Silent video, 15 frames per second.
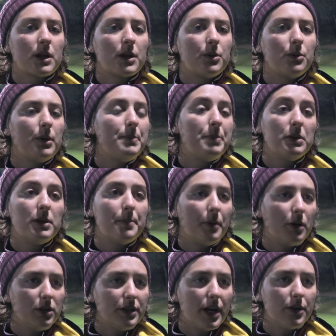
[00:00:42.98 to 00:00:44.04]
we put the
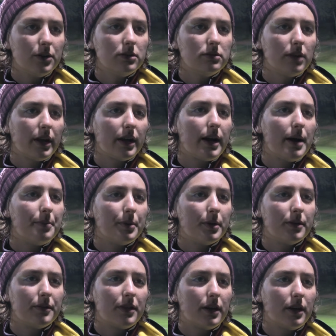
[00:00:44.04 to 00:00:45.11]
ball down in a couple
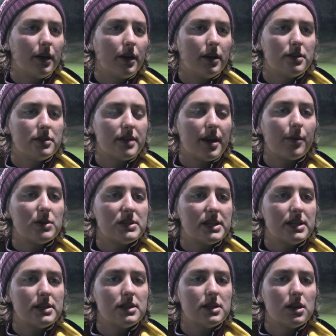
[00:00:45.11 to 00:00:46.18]
of the
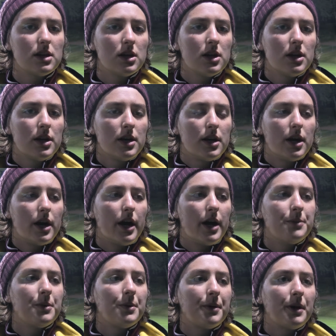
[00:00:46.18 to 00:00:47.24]
sequences
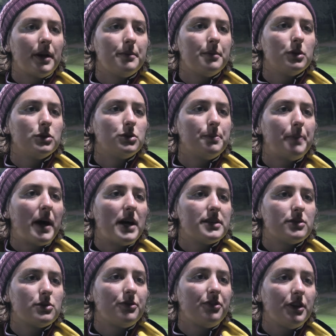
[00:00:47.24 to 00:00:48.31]
and we were able to
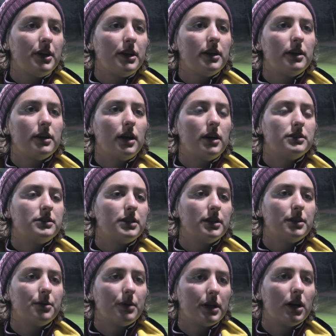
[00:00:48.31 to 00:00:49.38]
pass to feet
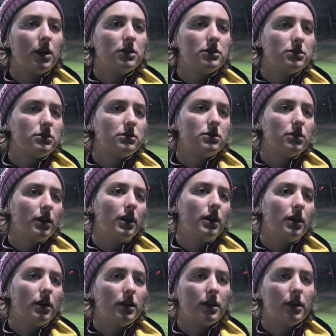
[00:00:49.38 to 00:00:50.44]
until we got to
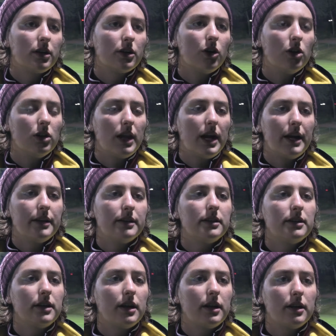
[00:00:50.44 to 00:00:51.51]
the goal line
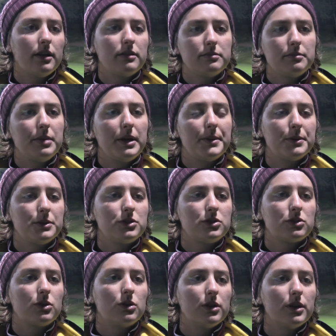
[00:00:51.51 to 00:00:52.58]
and be able to
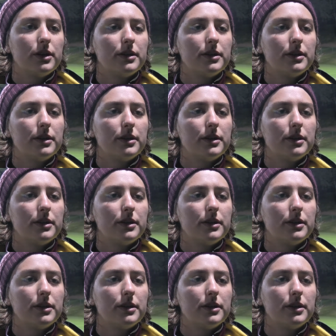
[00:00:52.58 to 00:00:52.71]
score.